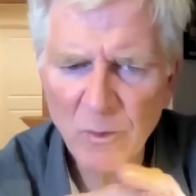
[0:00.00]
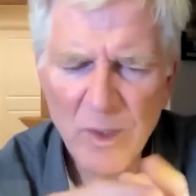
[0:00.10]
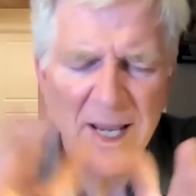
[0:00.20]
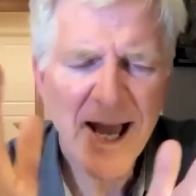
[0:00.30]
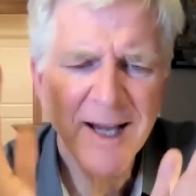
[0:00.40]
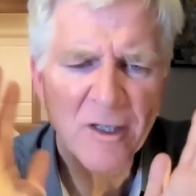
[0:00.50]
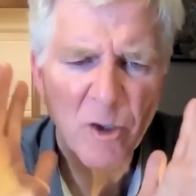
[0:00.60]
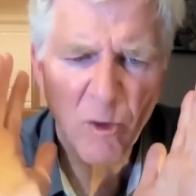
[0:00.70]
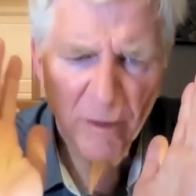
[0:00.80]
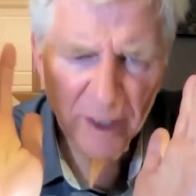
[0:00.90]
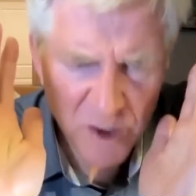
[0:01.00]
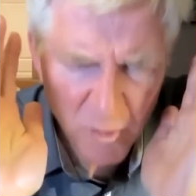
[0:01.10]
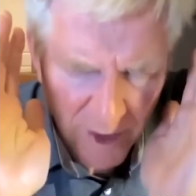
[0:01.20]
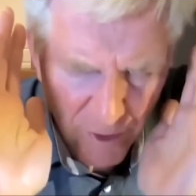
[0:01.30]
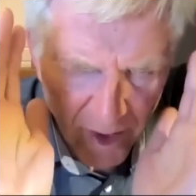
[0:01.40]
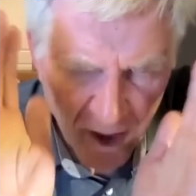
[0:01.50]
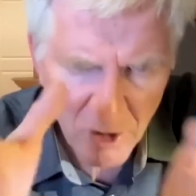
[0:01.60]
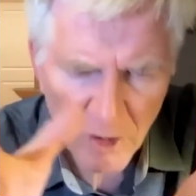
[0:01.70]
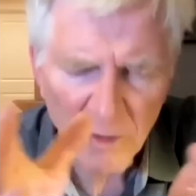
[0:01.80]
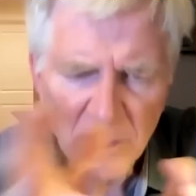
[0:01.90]
We had glorious weather a year
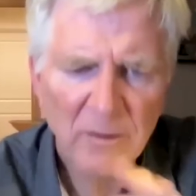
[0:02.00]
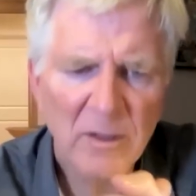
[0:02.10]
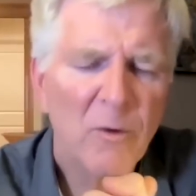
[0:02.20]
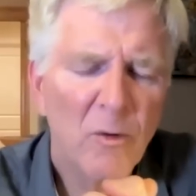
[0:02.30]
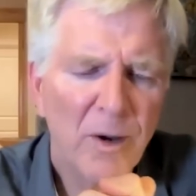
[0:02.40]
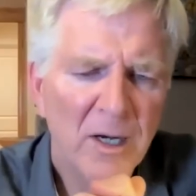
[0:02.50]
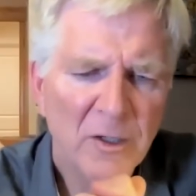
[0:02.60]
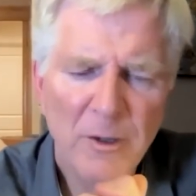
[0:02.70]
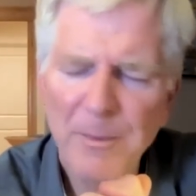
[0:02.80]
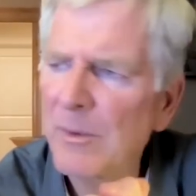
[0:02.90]
ago on the Mont Blanc trip,